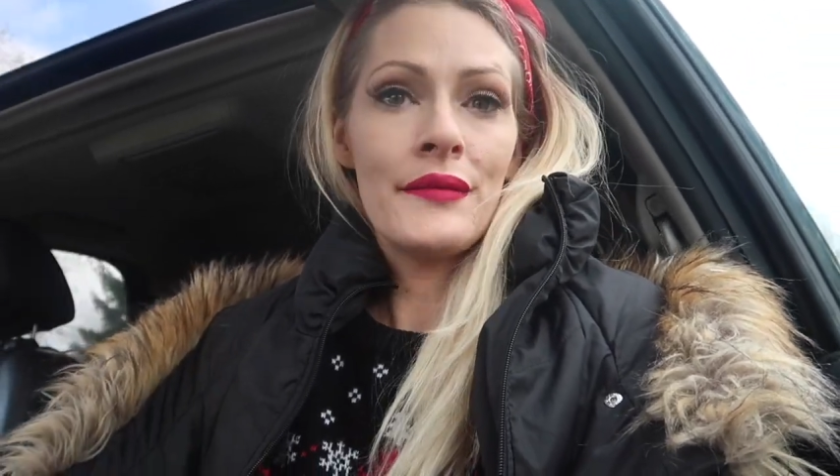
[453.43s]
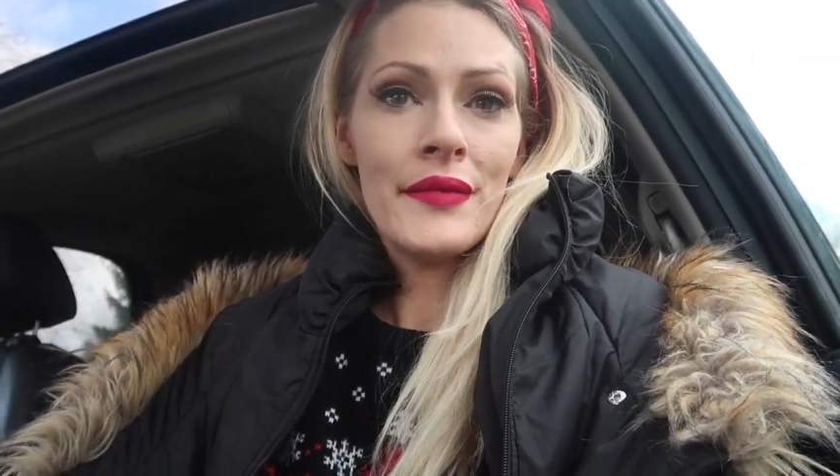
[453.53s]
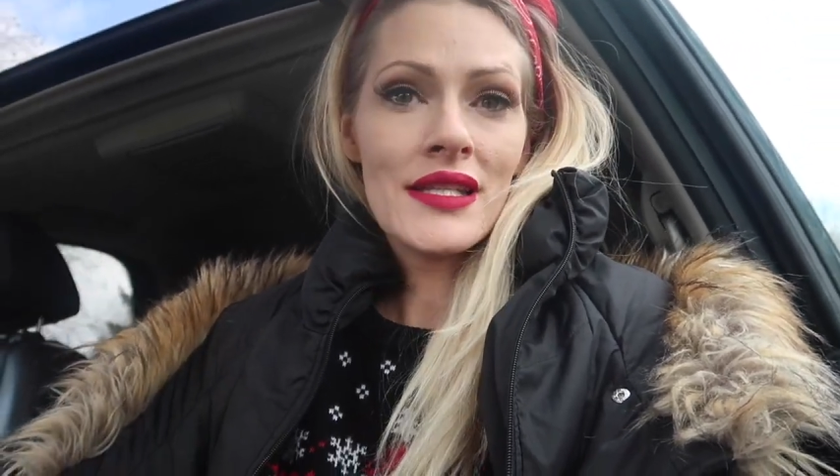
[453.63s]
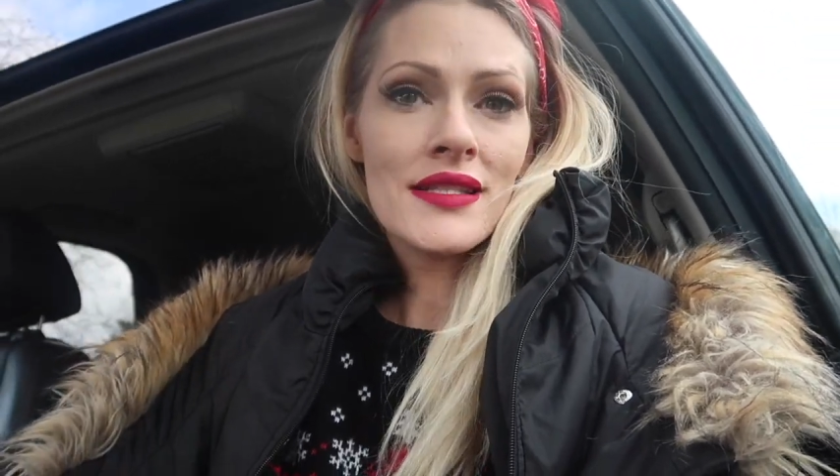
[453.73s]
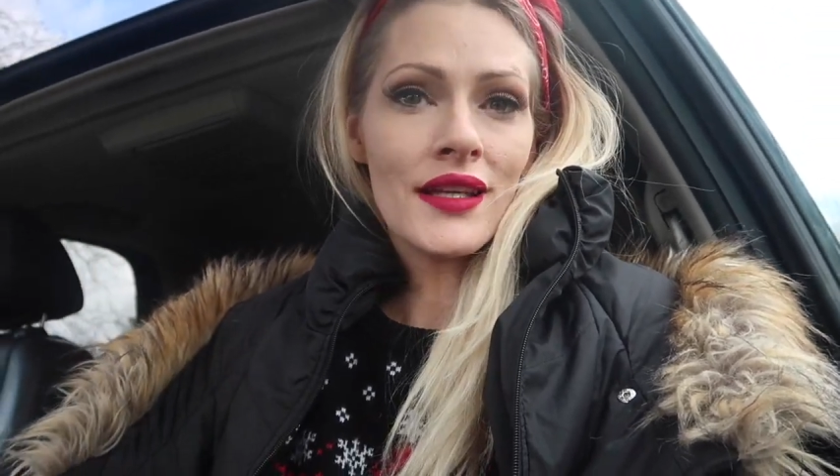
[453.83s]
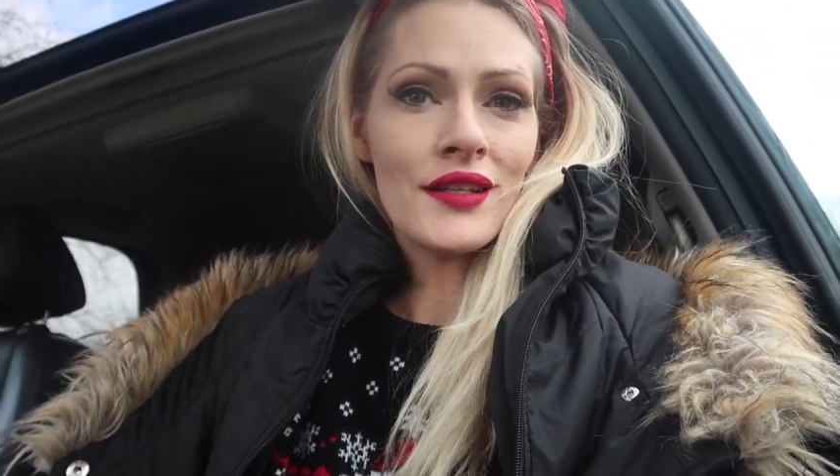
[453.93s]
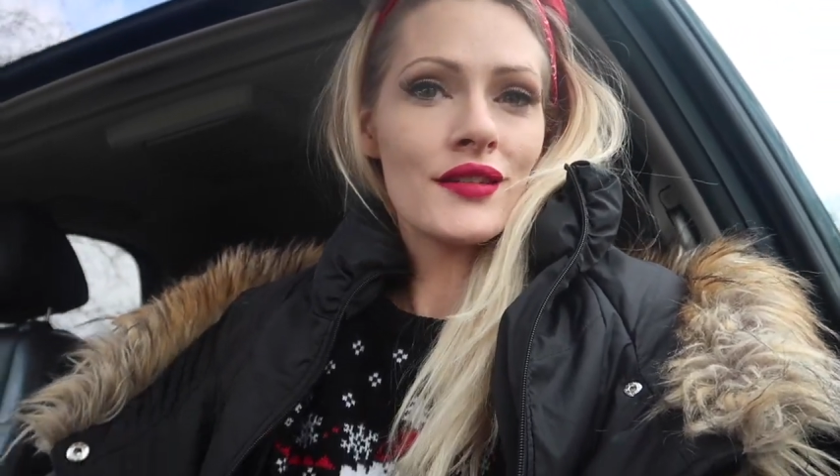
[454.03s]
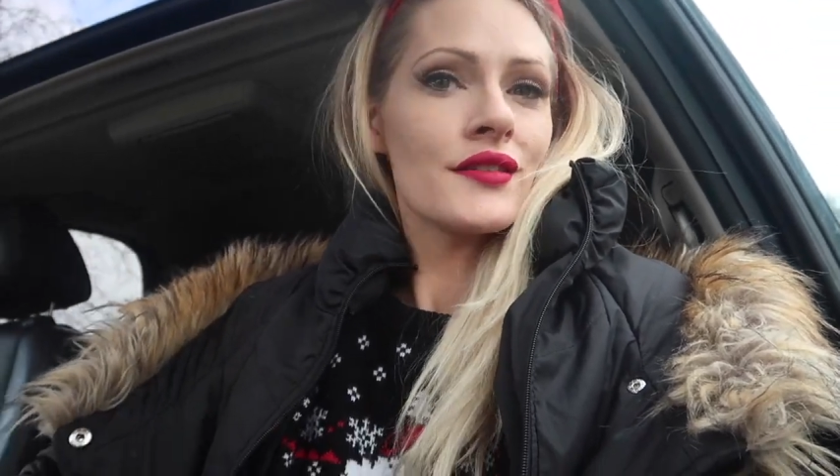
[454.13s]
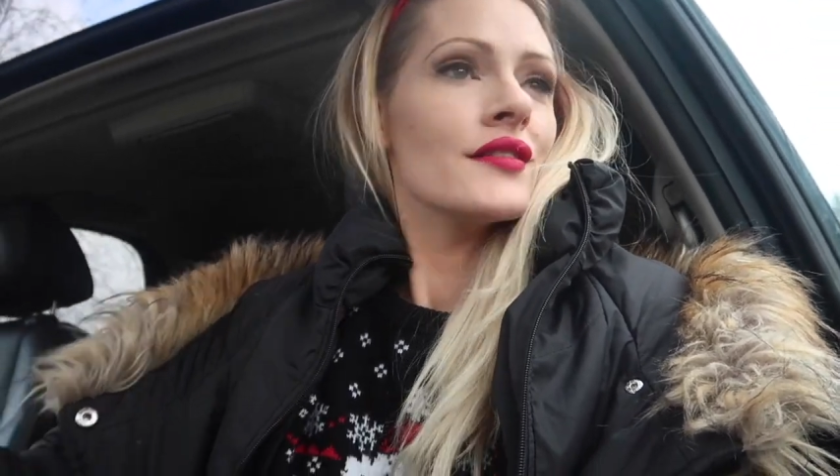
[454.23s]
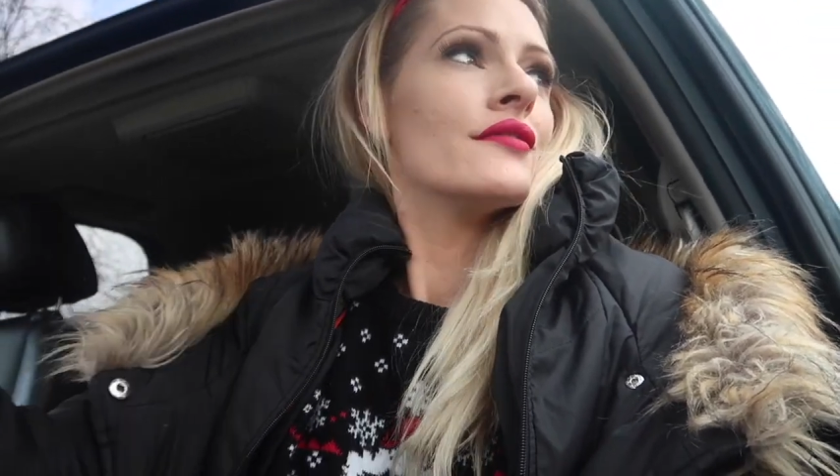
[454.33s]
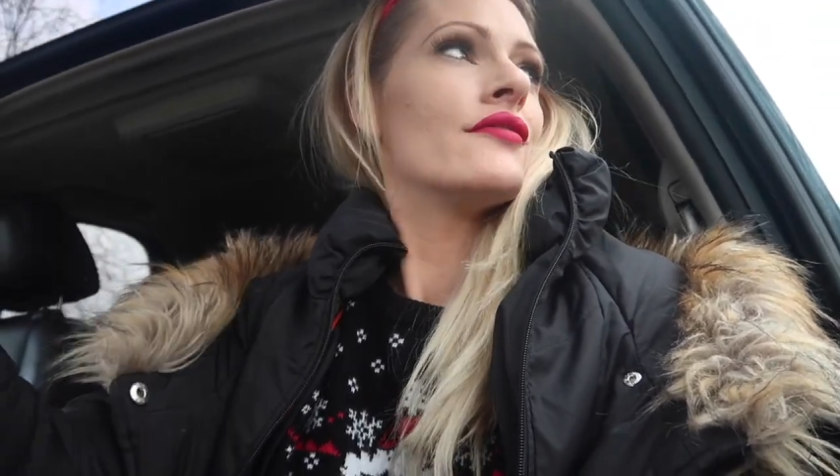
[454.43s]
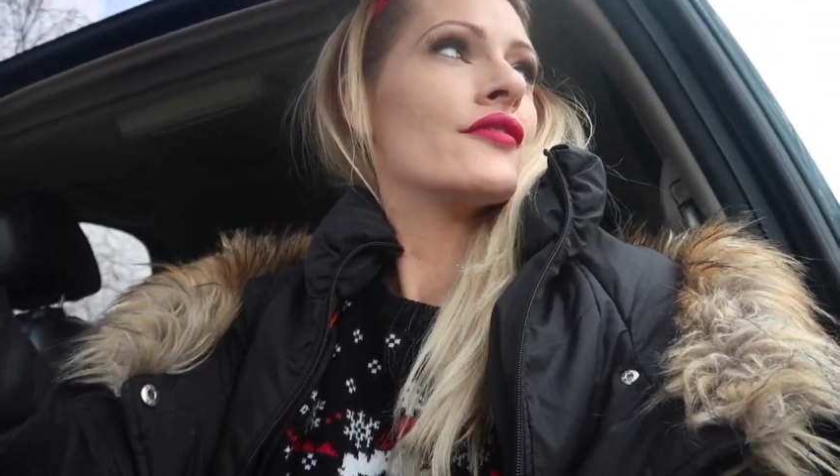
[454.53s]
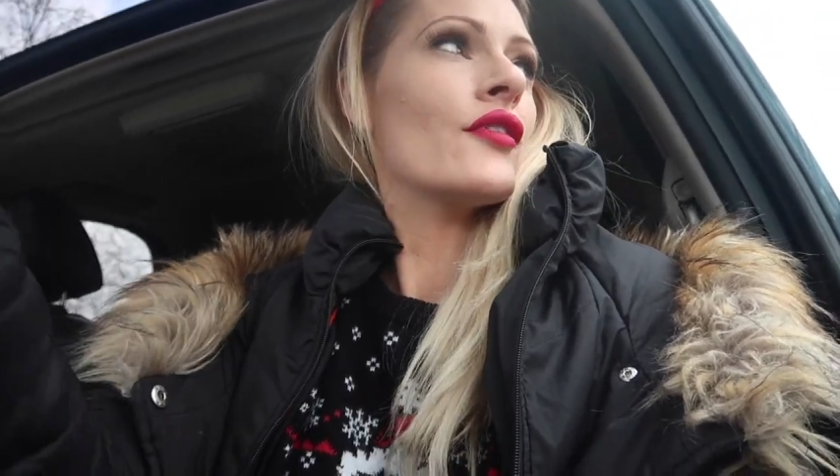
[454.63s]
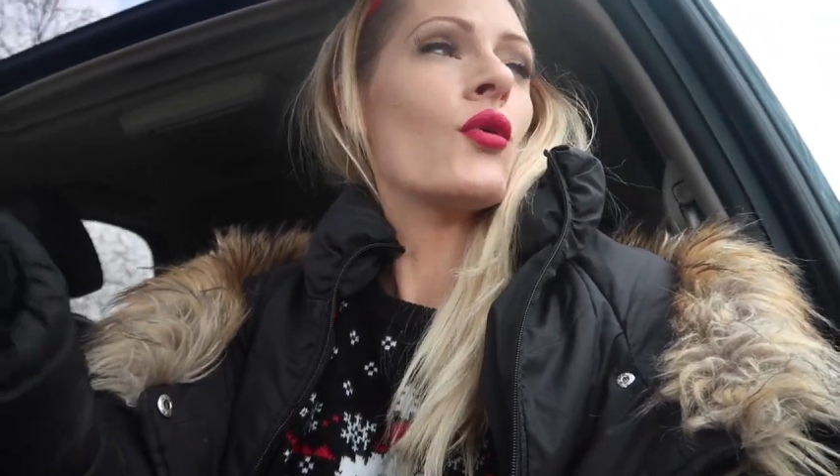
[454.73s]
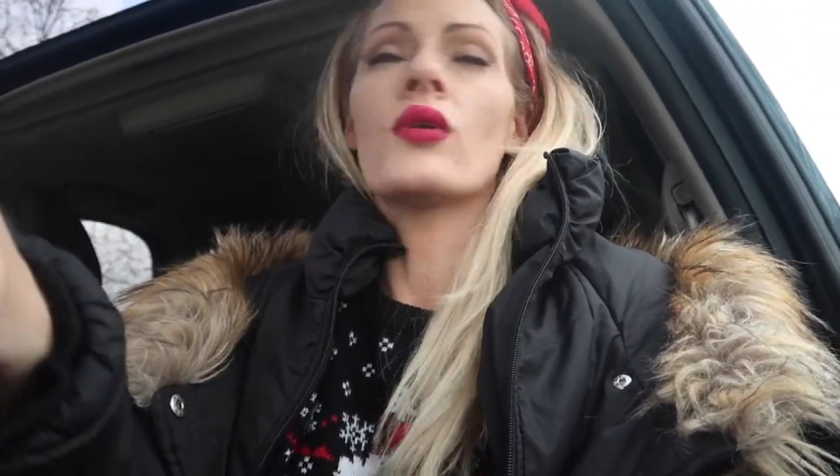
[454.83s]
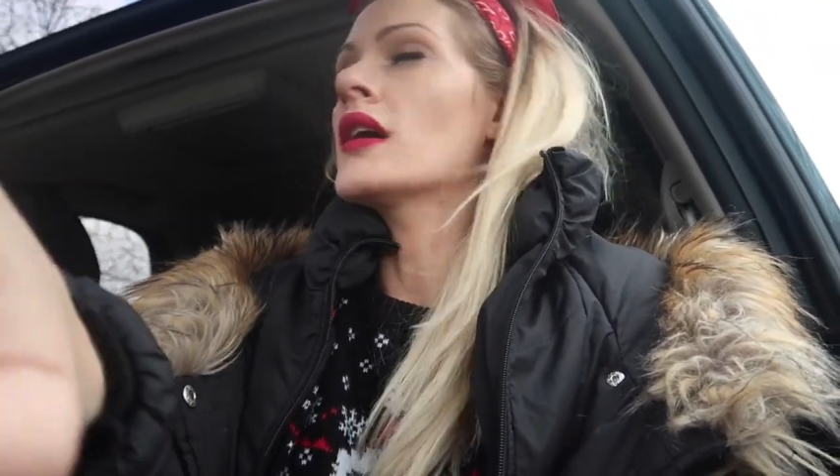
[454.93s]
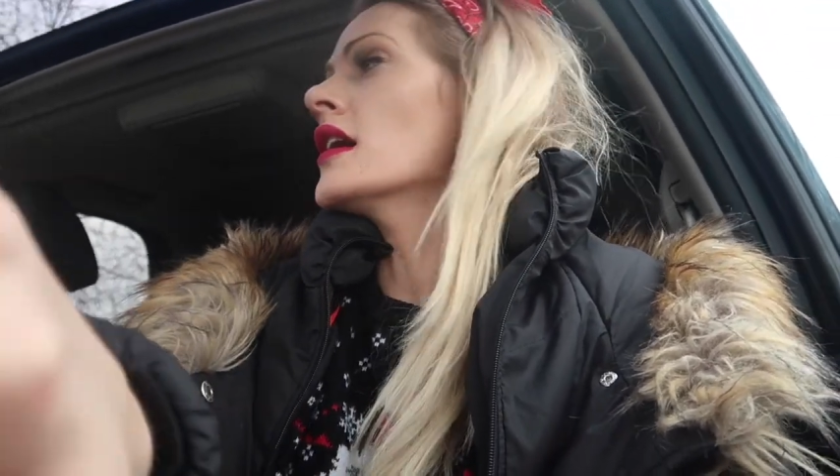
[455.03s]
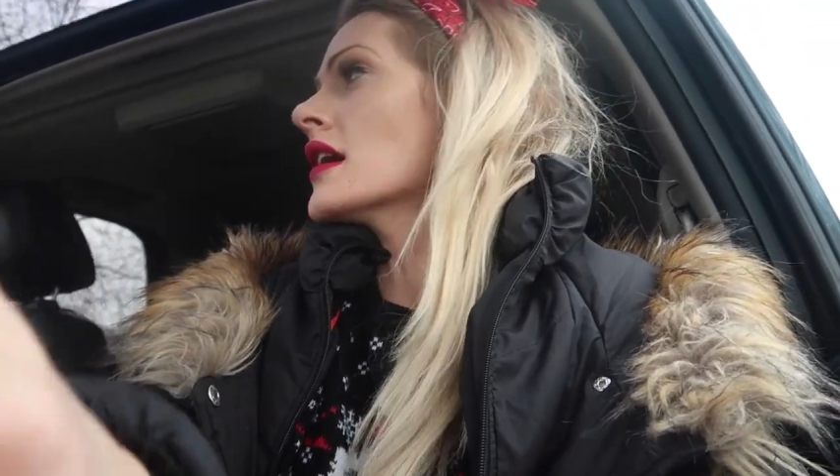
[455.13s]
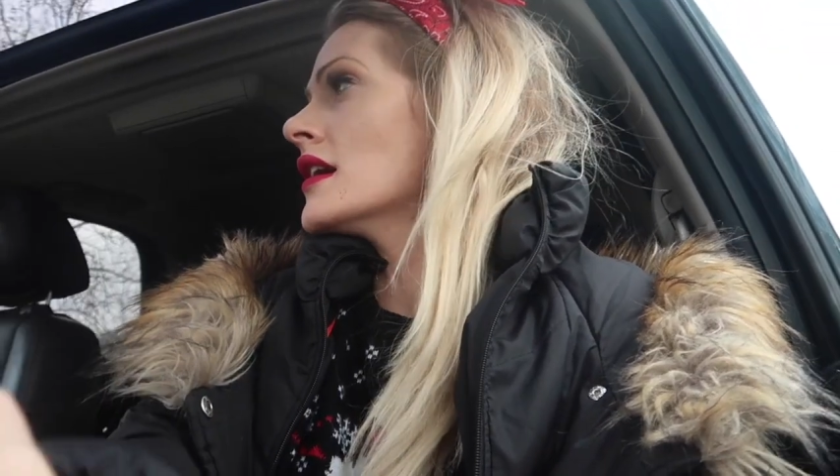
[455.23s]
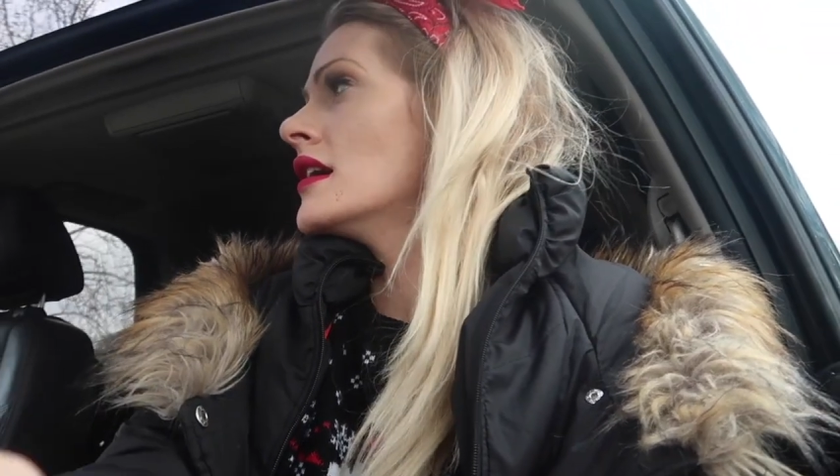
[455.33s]
missing
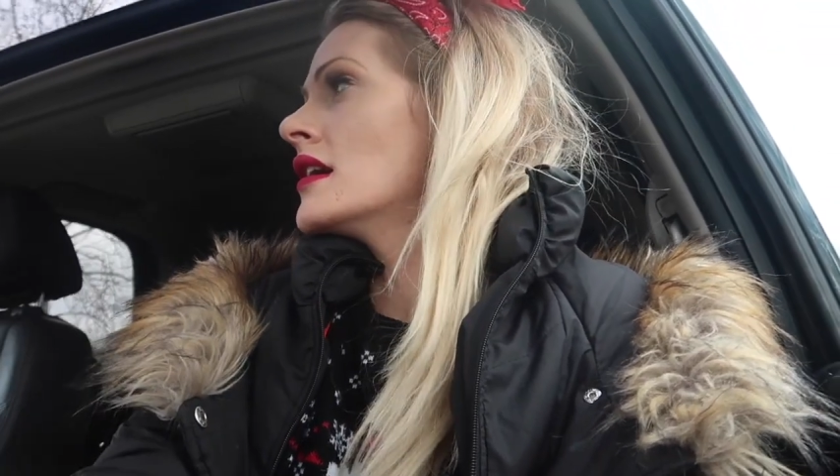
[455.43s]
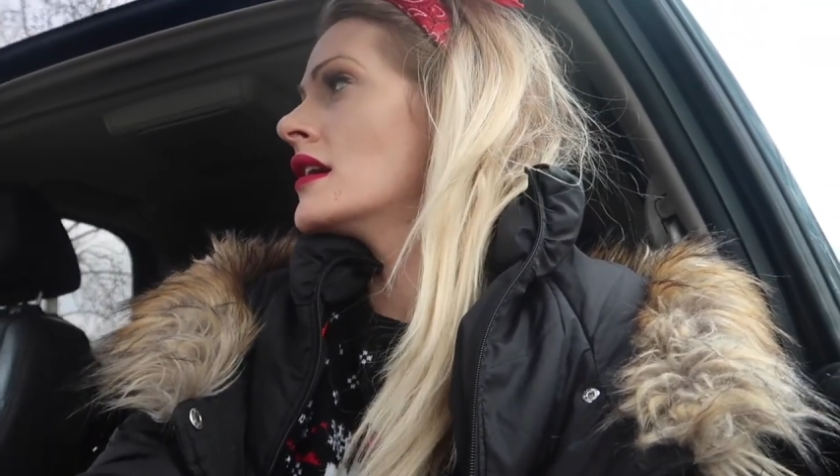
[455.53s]
for